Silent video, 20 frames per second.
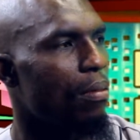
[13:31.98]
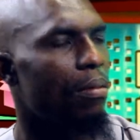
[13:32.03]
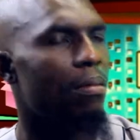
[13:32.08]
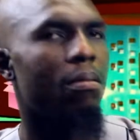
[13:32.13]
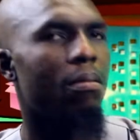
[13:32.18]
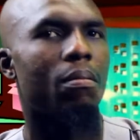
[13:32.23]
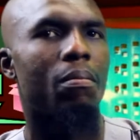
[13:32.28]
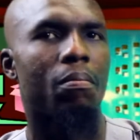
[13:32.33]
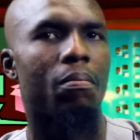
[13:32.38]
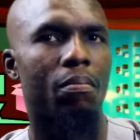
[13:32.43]
you know,
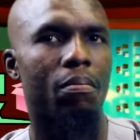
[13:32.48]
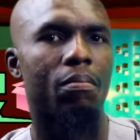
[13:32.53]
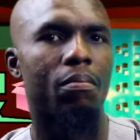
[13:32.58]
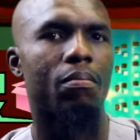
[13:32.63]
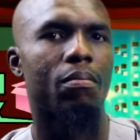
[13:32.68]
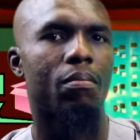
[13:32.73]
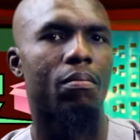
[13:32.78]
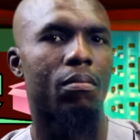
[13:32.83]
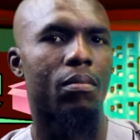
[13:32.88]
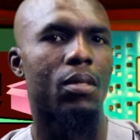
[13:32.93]
group
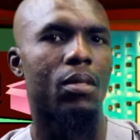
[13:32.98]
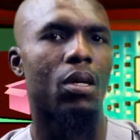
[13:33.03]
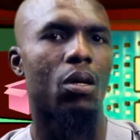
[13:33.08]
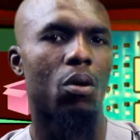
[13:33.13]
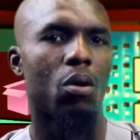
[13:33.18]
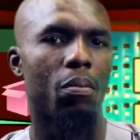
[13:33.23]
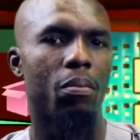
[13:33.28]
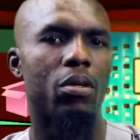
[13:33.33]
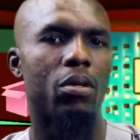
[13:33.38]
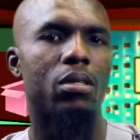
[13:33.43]
music, you
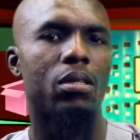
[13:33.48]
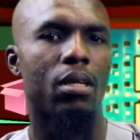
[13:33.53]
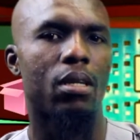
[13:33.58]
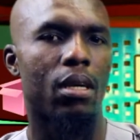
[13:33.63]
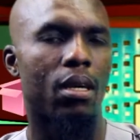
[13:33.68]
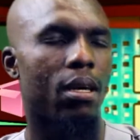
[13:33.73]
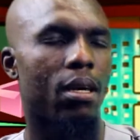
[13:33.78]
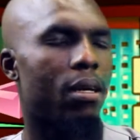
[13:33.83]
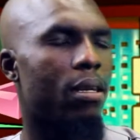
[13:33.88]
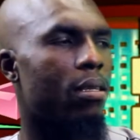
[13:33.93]
know.
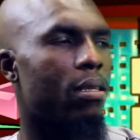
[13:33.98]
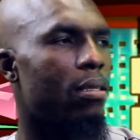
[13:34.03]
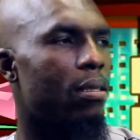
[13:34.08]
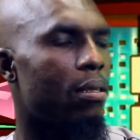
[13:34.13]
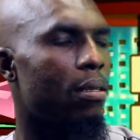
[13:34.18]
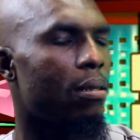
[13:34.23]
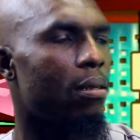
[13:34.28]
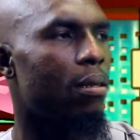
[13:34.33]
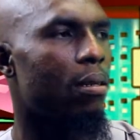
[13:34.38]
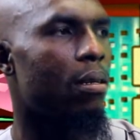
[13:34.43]

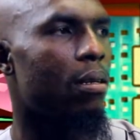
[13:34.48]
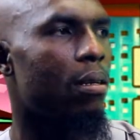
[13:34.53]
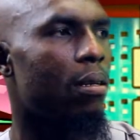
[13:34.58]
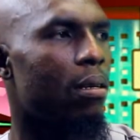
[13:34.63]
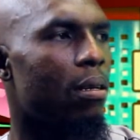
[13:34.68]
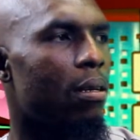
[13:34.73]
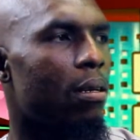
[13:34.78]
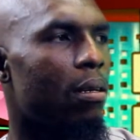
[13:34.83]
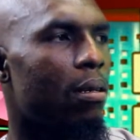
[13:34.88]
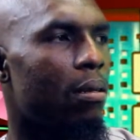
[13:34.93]

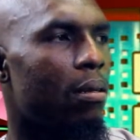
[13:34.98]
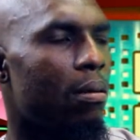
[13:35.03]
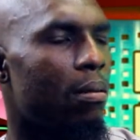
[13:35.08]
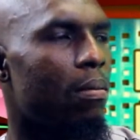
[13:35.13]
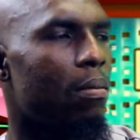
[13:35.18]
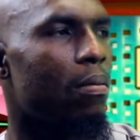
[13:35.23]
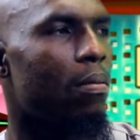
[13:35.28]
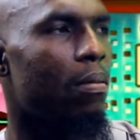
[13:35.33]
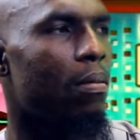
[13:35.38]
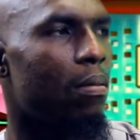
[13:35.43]
The
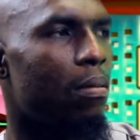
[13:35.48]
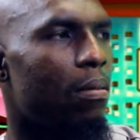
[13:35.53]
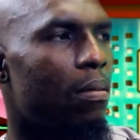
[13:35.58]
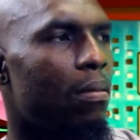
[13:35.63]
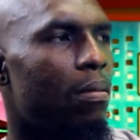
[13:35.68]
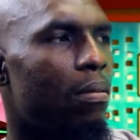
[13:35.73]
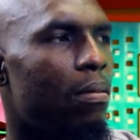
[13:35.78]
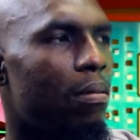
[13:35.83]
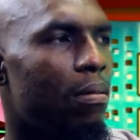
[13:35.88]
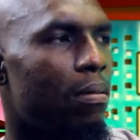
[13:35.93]
individual artists
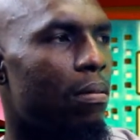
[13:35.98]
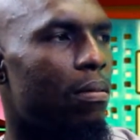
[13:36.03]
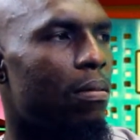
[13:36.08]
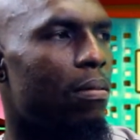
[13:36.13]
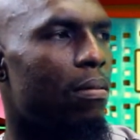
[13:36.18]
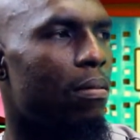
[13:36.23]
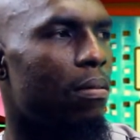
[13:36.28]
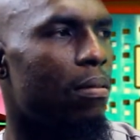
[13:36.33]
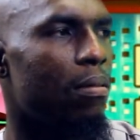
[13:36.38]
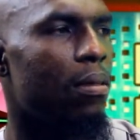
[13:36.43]
are not
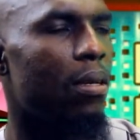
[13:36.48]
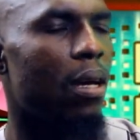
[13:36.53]
much.